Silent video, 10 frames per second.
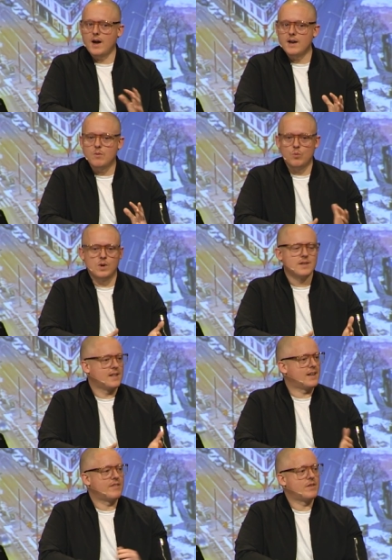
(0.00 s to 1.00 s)
I, what does
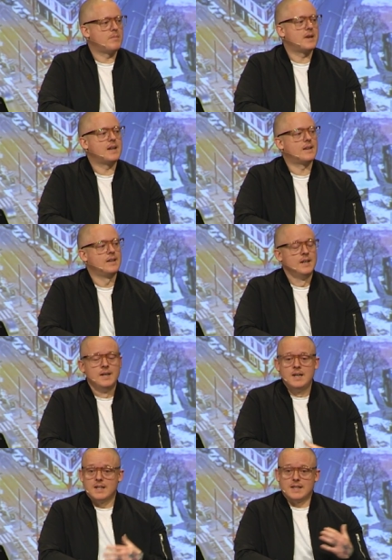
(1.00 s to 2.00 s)
that even mean?
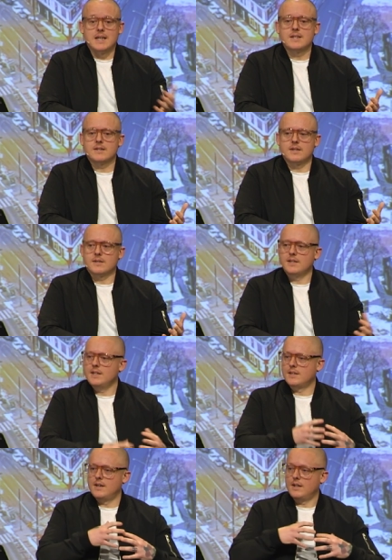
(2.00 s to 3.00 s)
Lent is this
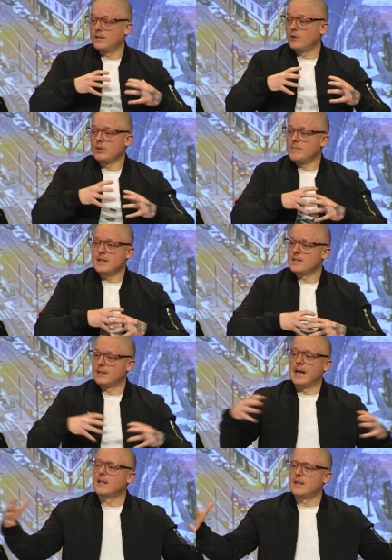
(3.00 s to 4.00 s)
season, it literally means
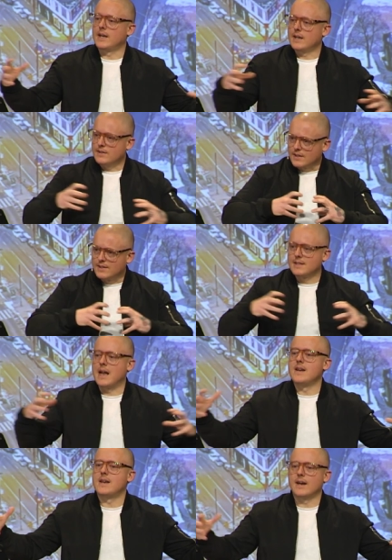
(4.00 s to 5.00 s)
lengthening, is
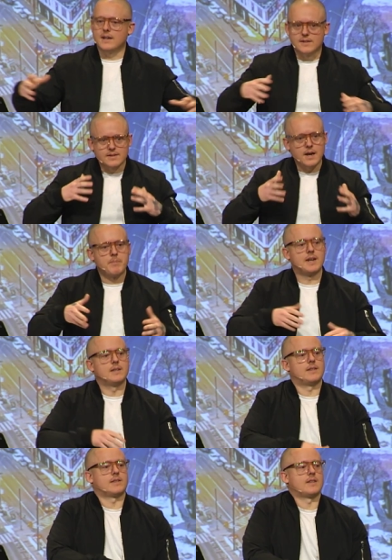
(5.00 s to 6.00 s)
extending and stepping
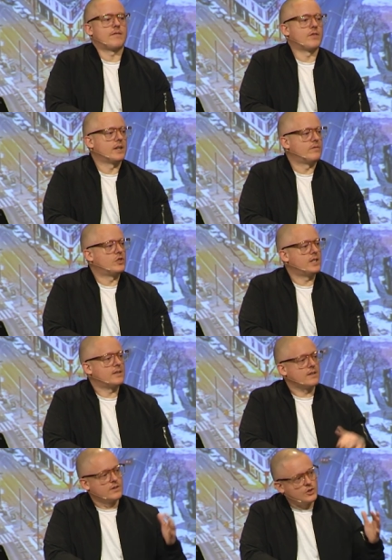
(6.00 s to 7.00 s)
into the suffering of
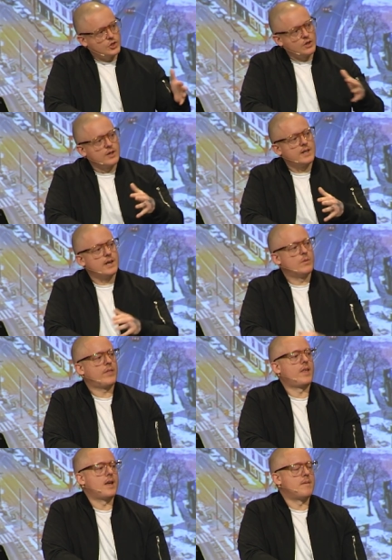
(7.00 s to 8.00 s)
Jesus and journeying
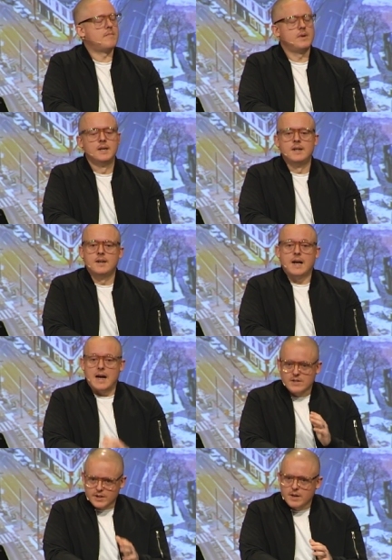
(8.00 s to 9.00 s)
with him
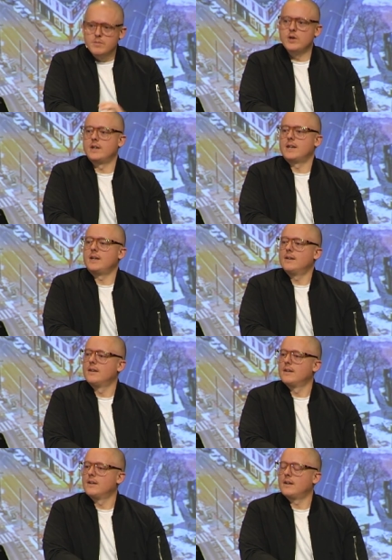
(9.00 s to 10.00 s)
as a community.
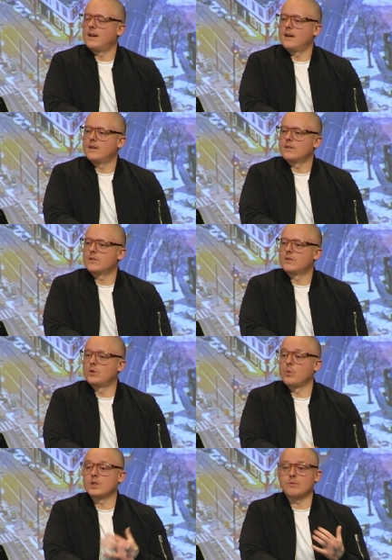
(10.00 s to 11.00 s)
Uh,
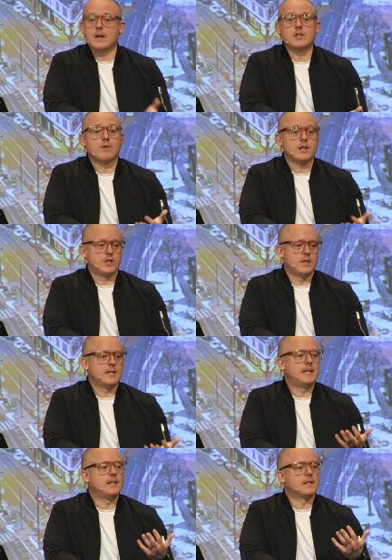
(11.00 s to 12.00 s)
towards resurrection
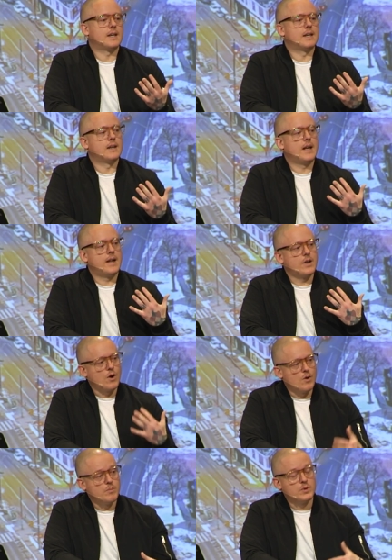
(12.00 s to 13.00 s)
and healing and
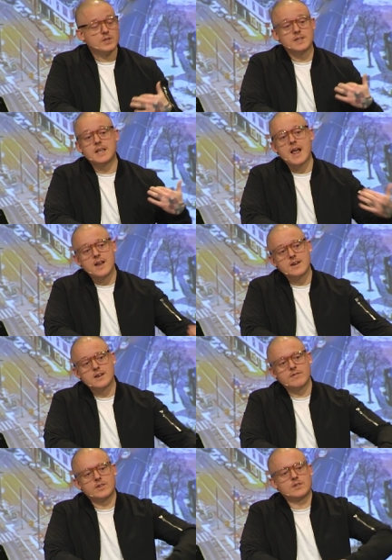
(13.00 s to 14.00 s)
hope, which is the
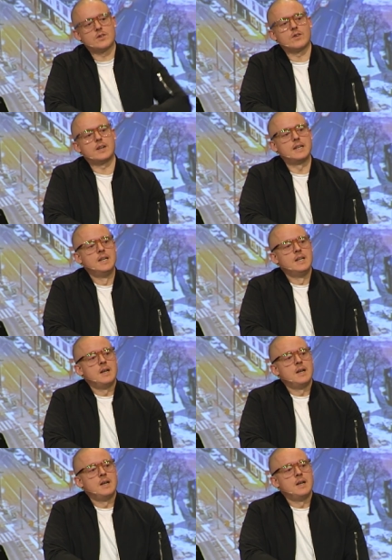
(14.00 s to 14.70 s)
end of the story.